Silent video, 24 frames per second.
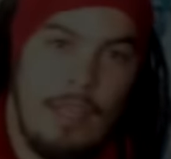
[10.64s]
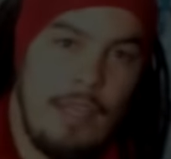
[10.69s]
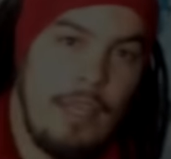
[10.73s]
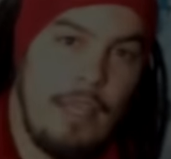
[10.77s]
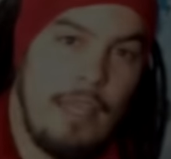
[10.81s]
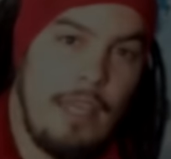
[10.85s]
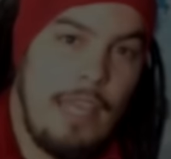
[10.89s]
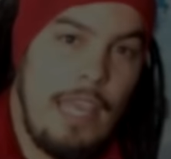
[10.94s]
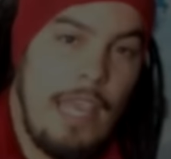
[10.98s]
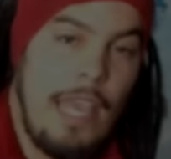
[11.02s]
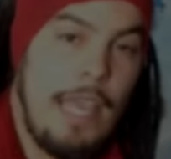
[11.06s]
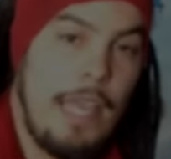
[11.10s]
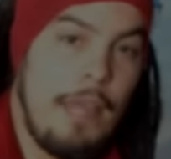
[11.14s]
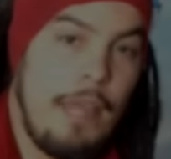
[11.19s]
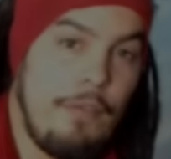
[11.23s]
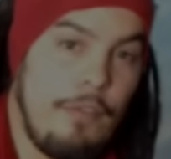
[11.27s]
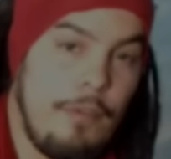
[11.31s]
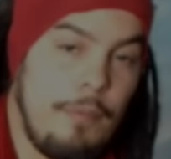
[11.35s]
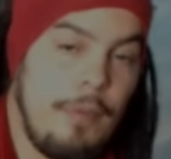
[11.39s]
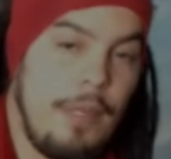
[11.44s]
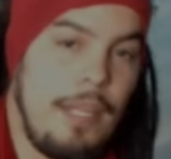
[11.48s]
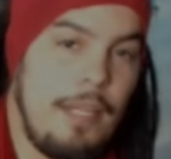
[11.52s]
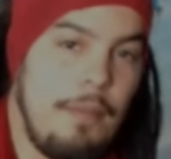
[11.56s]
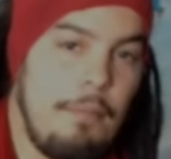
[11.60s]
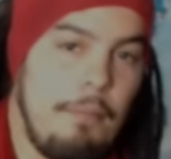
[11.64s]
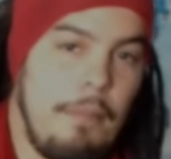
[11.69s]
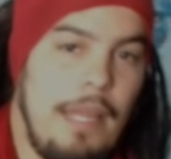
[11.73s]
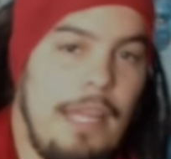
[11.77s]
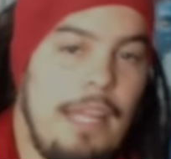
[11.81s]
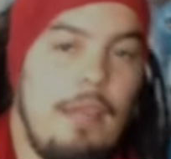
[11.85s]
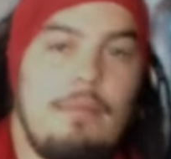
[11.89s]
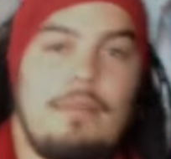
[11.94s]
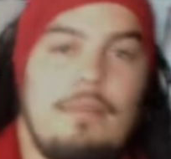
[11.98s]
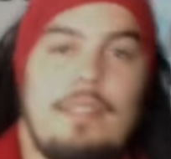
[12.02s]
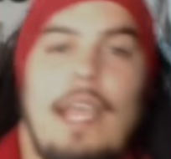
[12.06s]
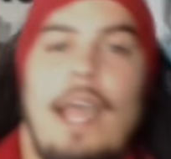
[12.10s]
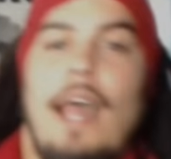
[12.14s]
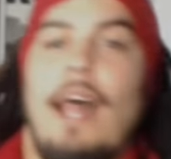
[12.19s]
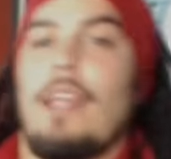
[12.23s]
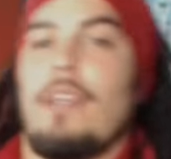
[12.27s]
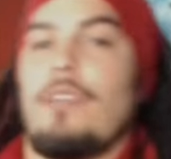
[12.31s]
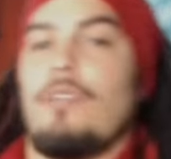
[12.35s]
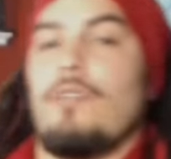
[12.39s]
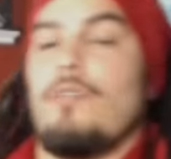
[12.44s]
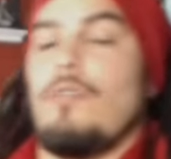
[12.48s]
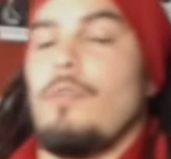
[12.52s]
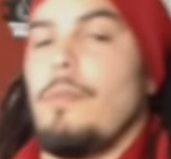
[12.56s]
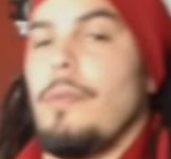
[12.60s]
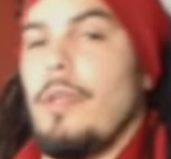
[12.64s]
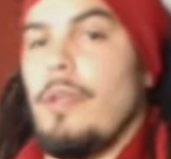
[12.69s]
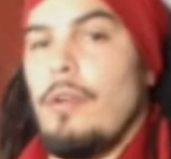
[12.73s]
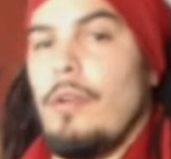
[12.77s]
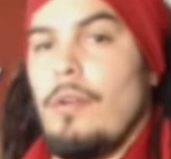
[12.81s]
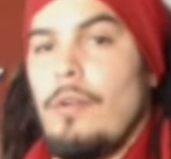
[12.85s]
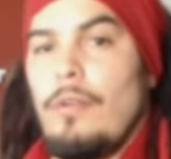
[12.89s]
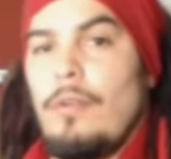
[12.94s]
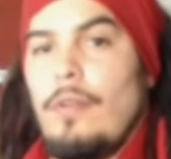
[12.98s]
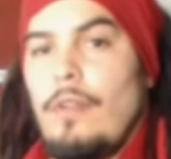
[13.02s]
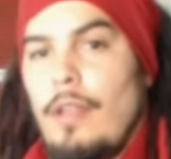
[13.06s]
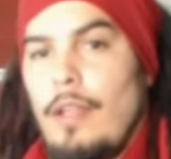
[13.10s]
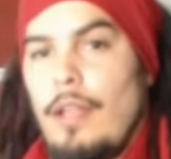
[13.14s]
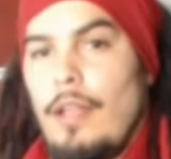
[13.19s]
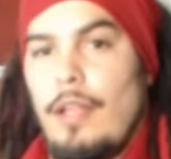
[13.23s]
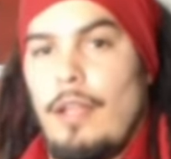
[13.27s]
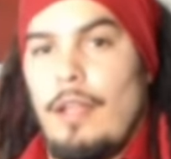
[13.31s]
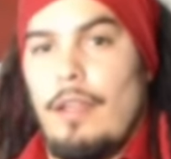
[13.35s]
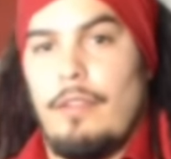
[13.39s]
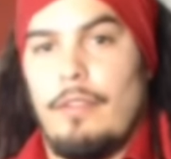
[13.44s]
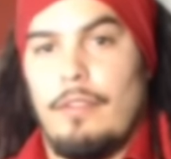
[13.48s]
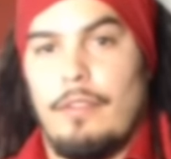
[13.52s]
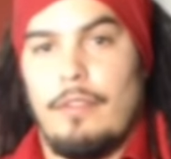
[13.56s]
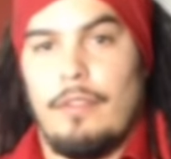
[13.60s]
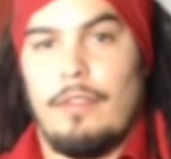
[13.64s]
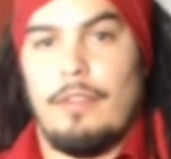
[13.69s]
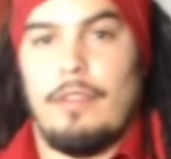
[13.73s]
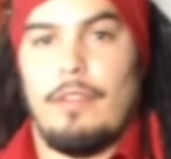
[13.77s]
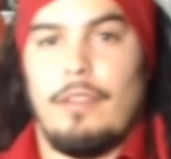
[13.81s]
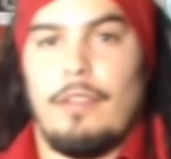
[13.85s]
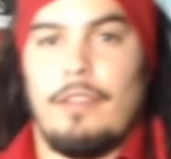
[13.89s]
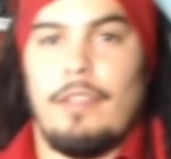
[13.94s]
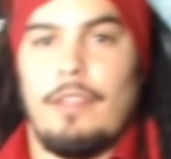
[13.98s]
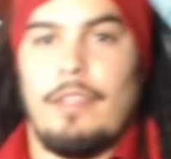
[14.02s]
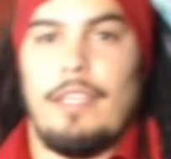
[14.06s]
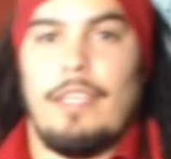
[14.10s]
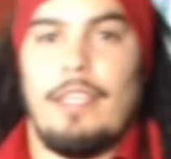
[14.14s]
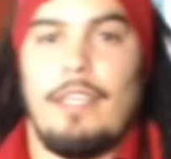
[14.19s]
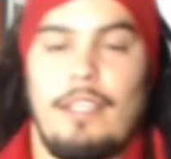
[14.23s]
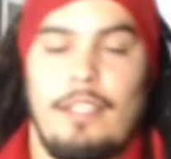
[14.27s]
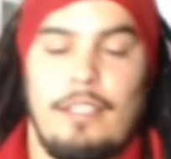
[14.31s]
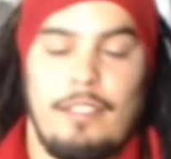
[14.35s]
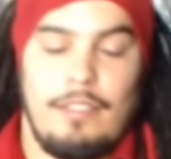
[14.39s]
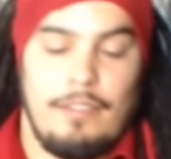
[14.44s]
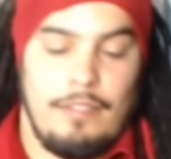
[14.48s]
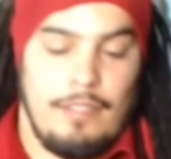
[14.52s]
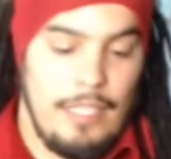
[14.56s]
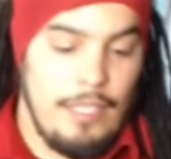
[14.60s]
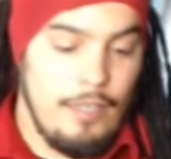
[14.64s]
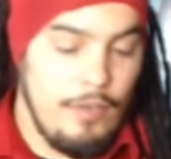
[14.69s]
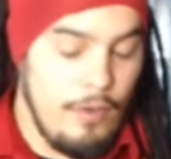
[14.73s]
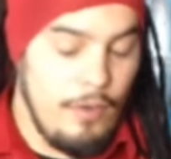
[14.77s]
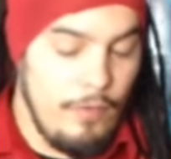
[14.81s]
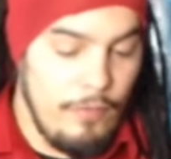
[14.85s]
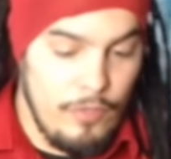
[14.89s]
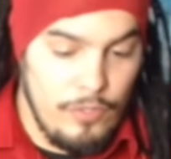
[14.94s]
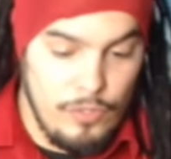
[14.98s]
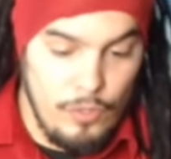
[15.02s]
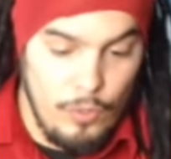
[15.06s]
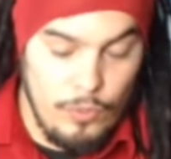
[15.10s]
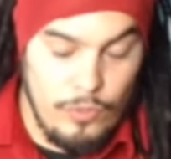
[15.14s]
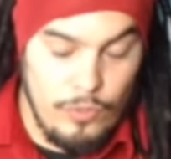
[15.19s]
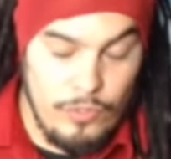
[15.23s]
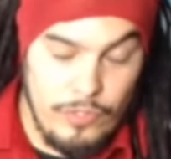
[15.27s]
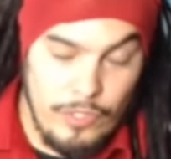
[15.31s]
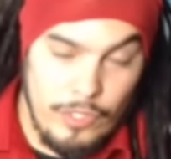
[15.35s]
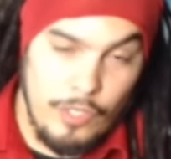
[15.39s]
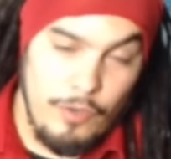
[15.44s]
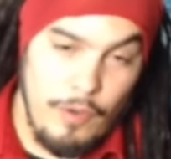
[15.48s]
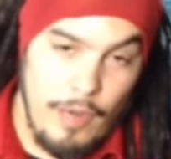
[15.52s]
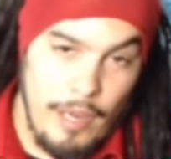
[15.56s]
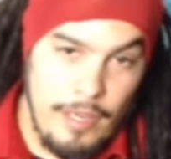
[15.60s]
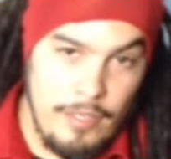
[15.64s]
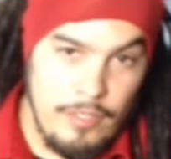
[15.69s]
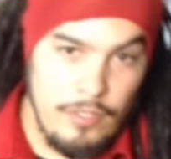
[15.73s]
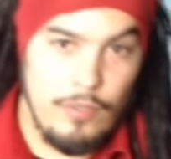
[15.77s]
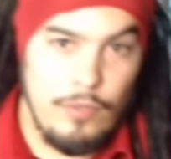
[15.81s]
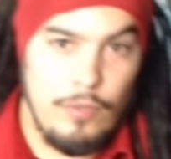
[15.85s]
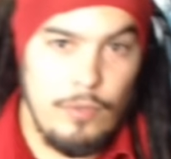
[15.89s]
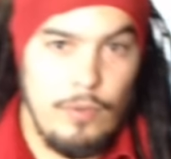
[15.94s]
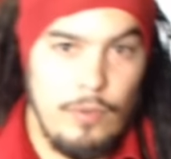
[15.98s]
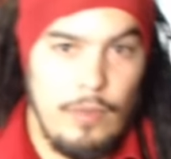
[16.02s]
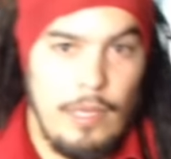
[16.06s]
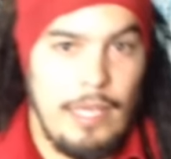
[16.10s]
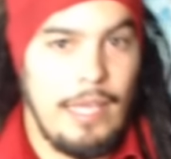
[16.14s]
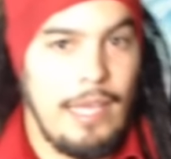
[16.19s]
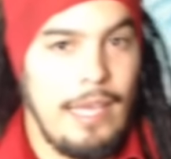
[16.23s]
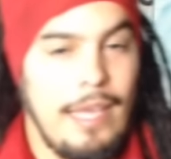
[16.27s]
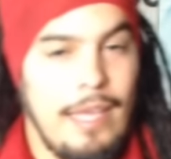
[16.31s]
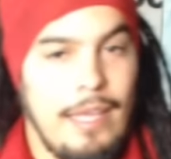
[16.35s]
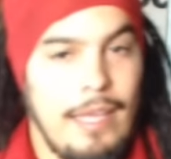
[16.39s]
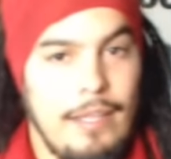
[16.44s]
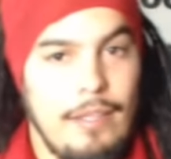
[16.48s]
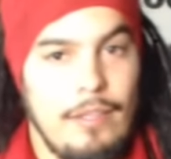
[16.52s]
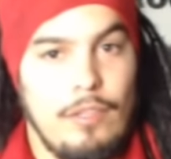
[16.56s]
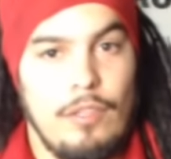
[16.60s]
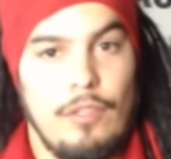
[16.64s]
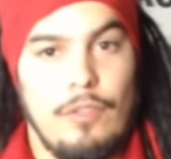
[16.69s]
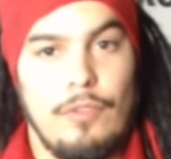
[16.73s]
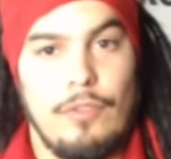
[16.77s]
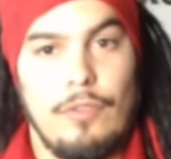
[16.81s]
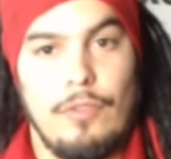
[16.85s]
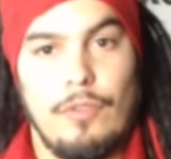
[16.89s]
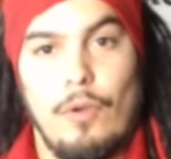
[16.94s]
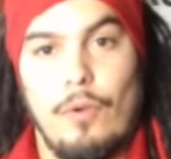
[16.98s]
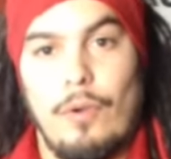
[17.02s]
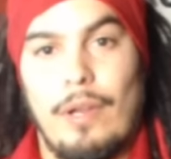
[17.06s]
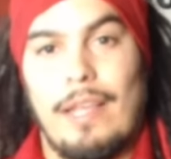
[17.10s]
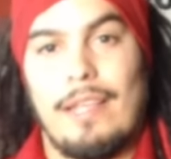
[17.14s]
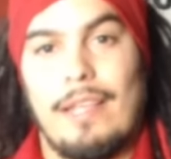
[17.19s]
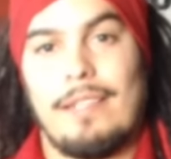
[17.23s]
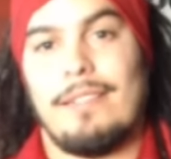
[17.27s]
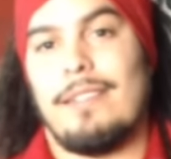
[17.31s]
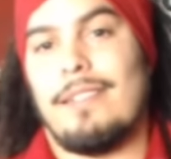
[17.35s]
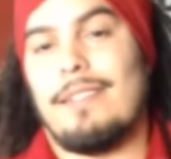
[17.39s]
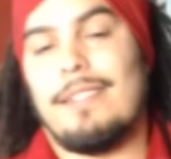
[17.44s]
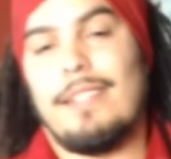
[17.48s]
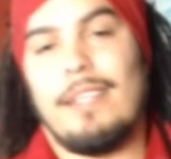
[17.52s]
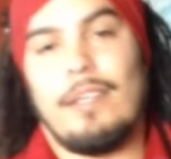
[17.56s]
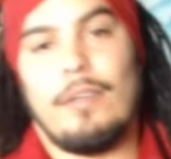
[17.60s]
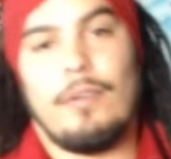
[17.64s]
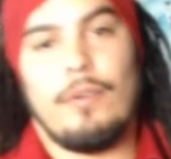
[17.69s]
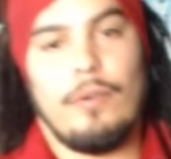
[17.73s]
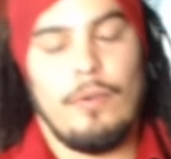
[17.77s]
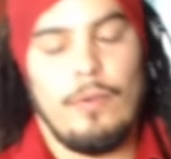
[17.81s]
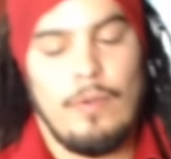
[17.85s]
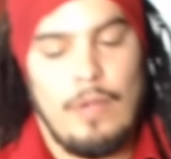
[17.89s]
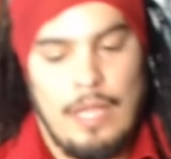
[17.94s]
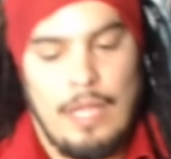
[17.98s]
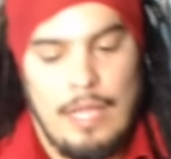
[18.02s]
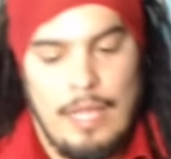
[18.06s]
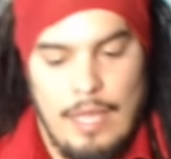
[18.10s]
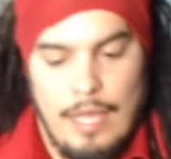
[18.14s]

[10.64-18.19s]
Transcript: Hey everybody, my name is Alex Rubio, um, the leader of the Soldiers in Christ crew, aka known as the Sick Crew.